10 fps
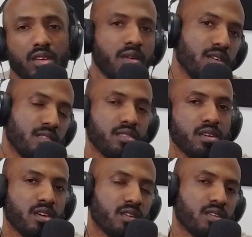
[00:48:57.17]
They
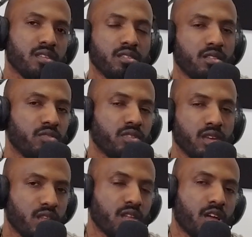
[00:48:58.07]
think you don't
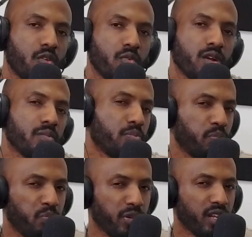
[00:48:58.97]
need any homework.
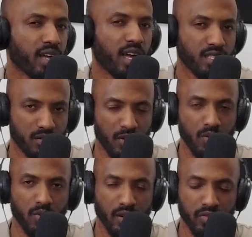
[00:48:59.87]
But I got some
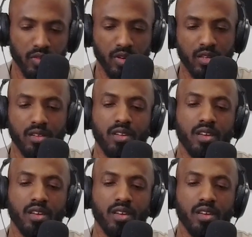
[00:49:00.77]
homework for you.